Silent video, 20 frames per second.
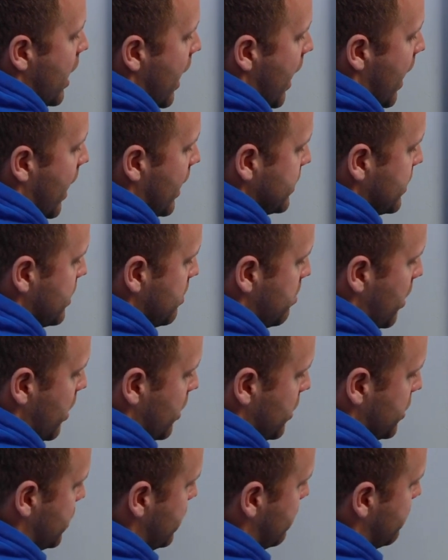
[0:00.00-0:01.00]
As the
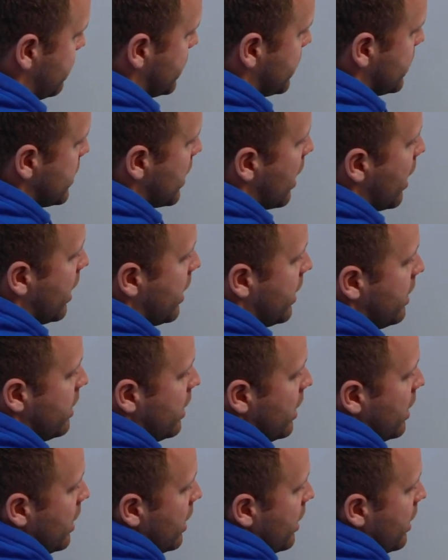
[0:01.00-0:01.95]
ball shifts side,